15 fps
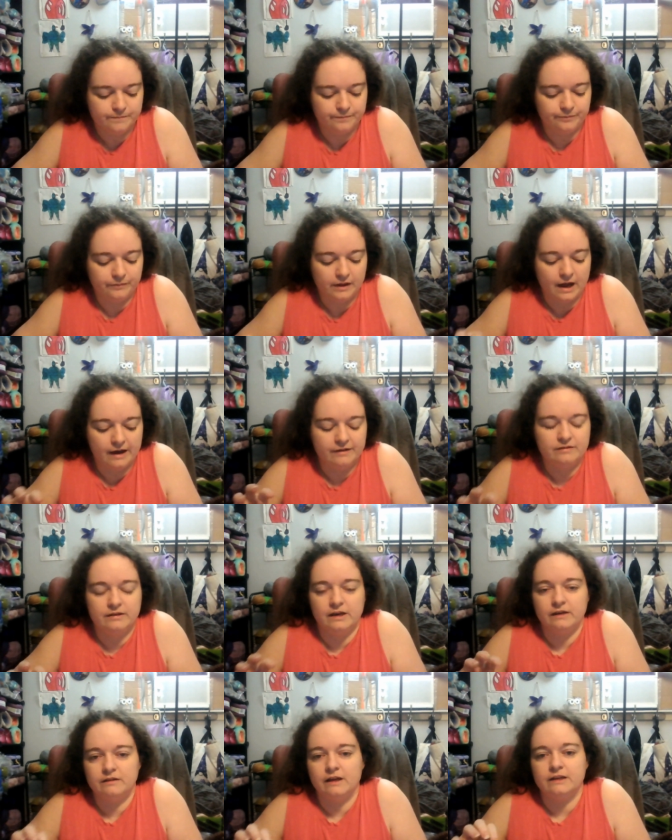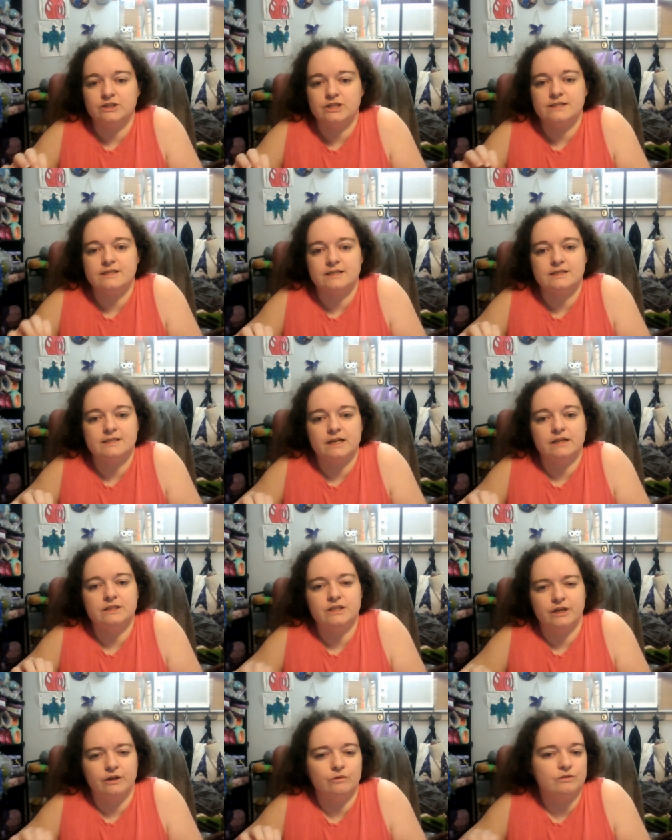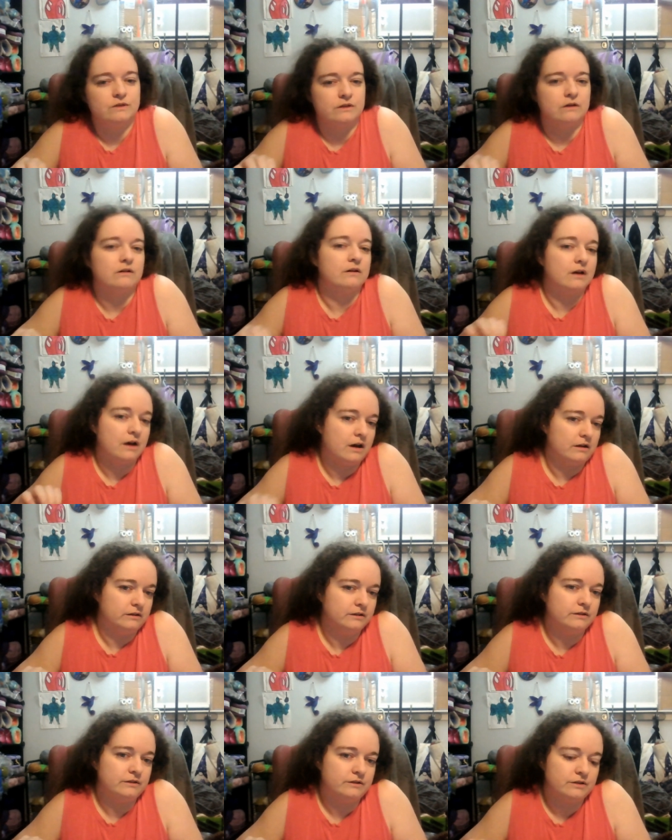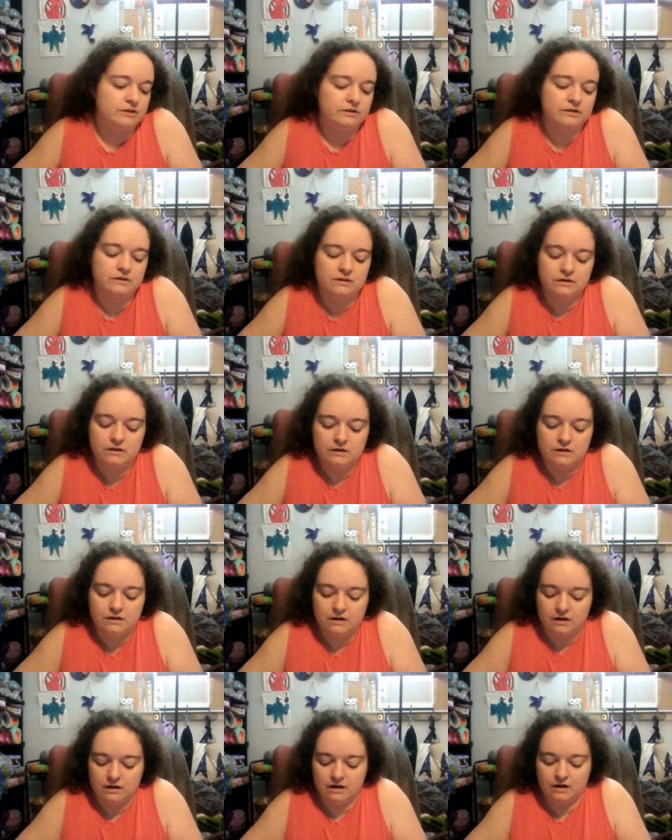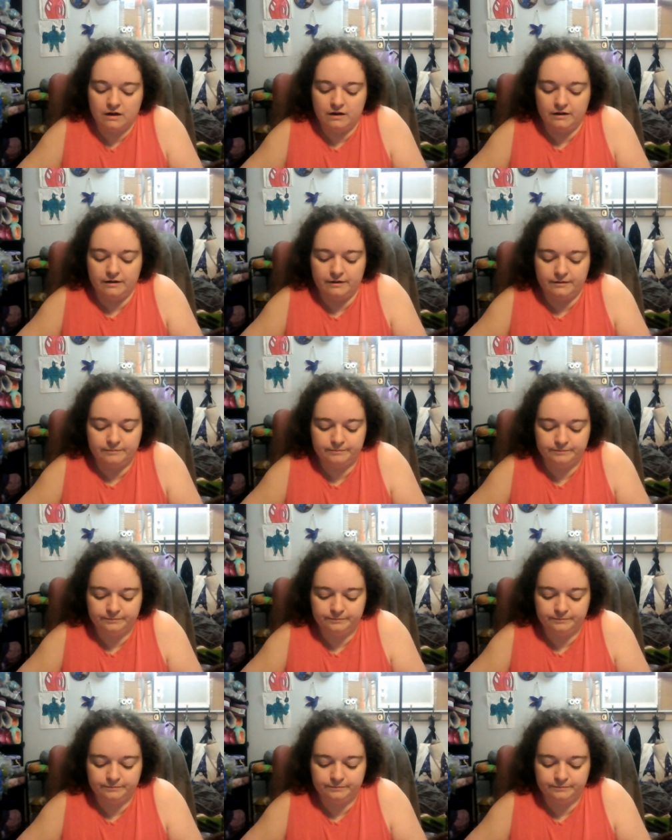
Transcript: I think they just discontinued certain colors. It